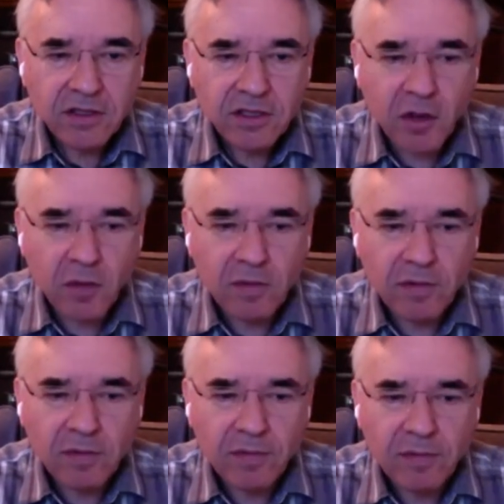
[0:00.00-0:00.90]
So
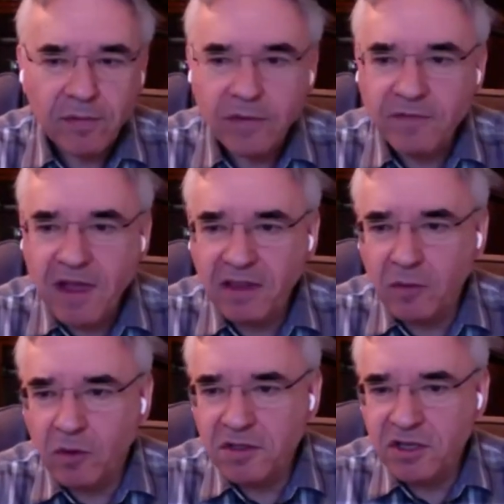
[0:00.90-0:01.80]
the fact
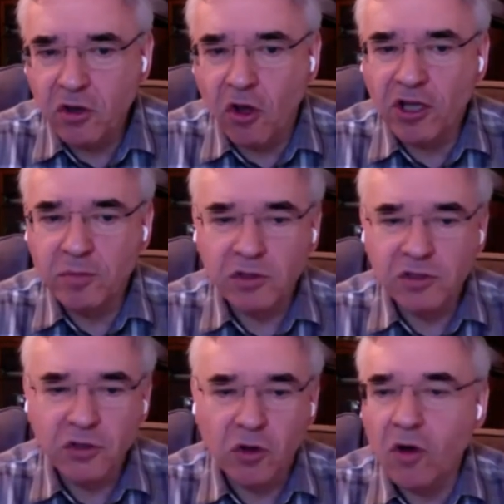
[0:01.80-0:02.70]
that there wasn't a
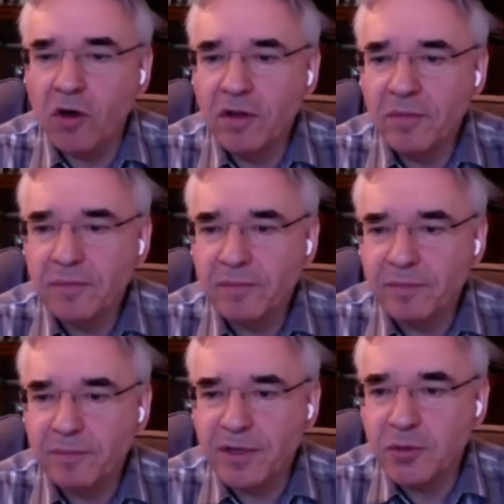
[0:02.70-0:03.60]
lockable door
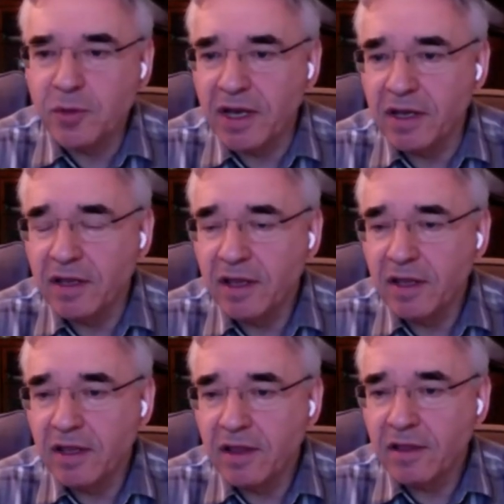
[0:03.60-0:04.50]
between
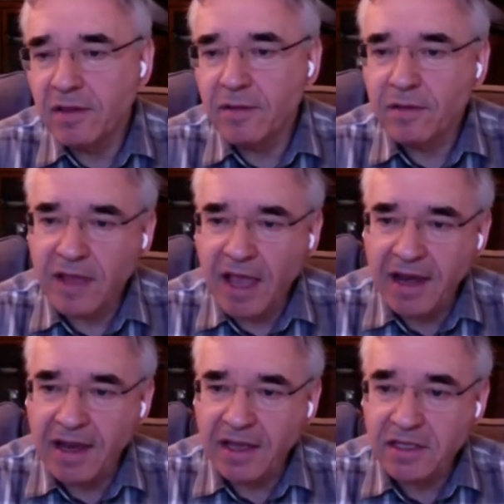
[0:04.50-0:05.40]
the
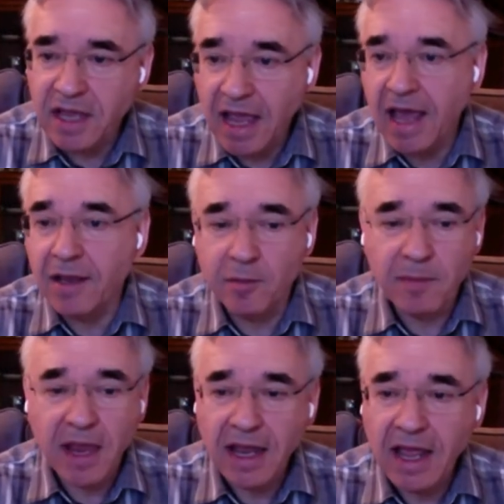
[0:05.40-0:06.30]
annex and
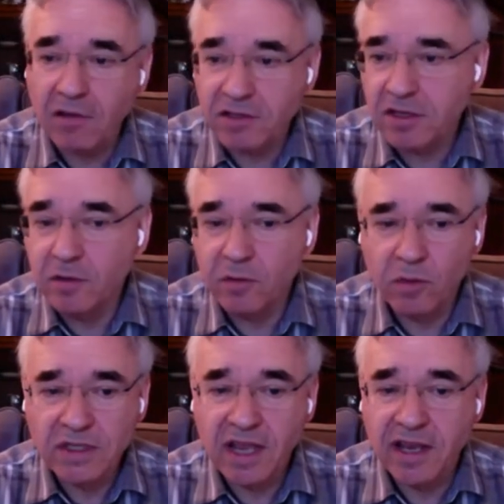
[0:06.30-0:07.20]
the main house
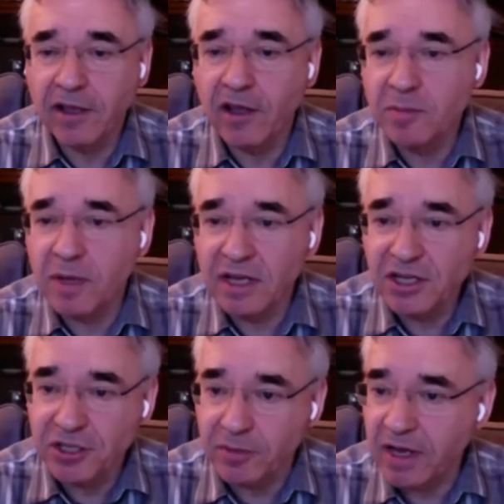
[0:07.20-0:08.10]
was clearly going to be an
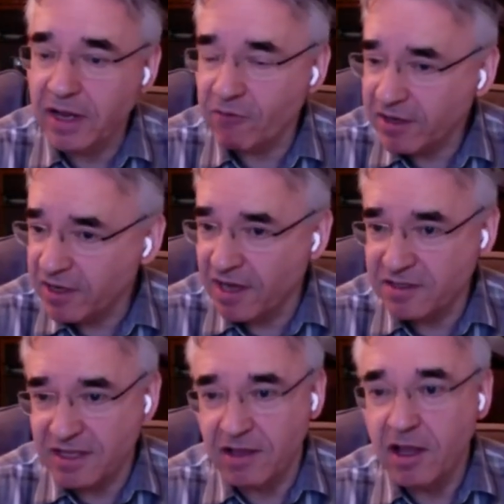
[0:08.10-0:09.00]
issue. He
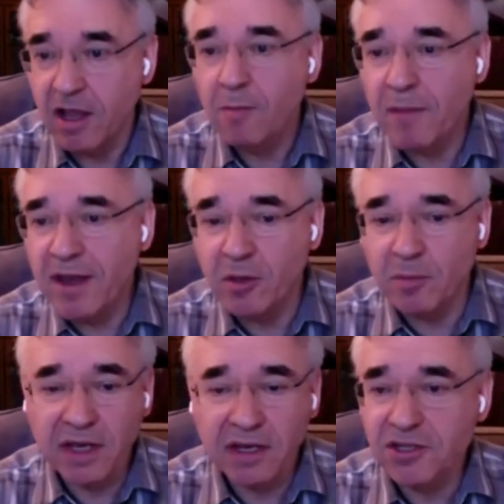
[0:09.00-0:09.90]
recognized that may
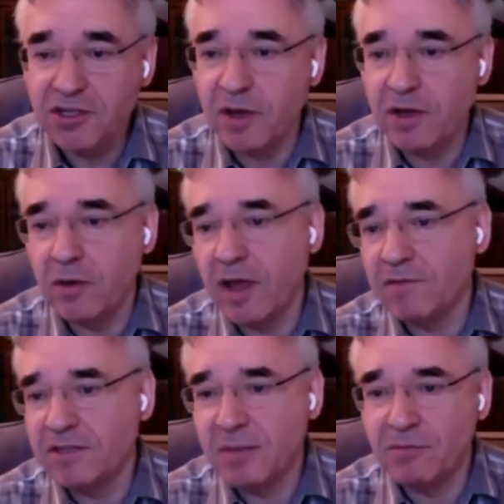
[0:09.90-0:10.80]
not be an issue when you
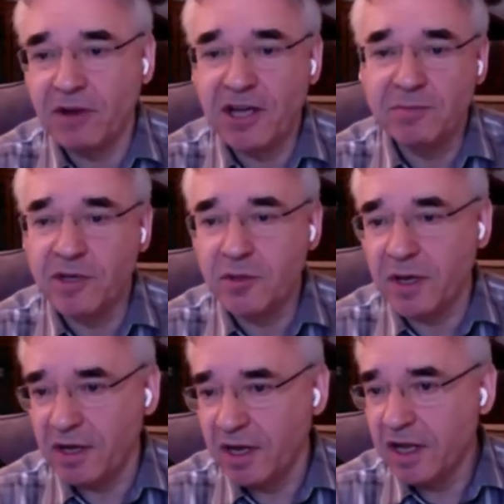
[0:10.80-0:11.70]
have separation
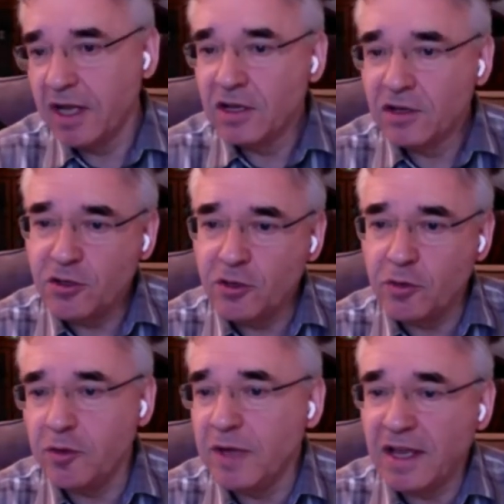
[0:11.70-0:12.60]
between
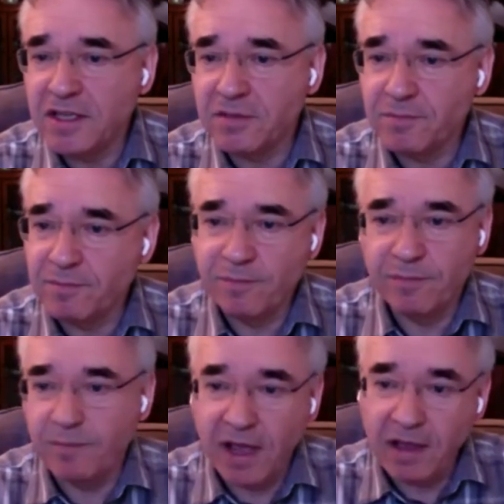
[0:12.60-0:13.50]
two units
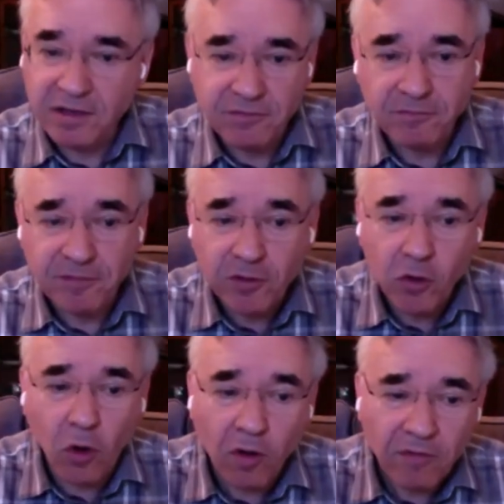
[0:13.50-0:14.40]
by a different
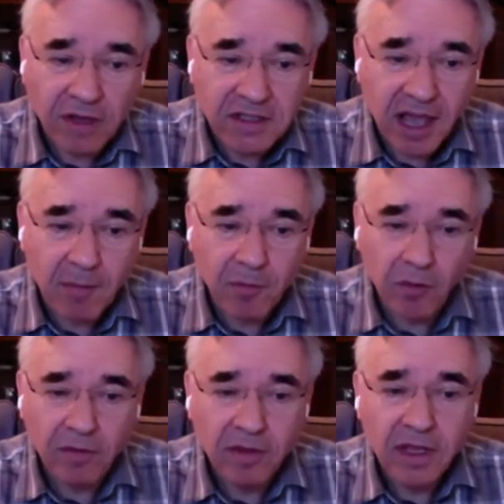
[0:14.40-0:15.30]
floor, for
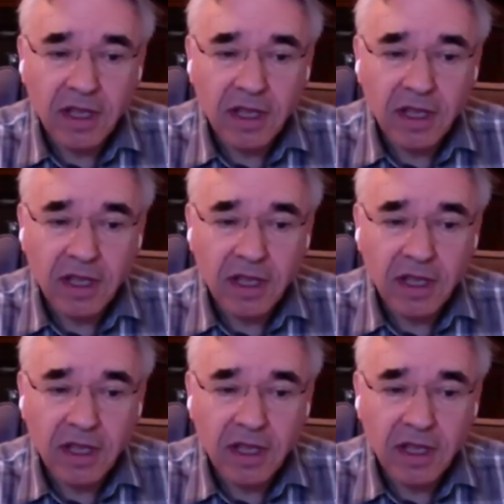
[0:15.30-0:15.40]
example.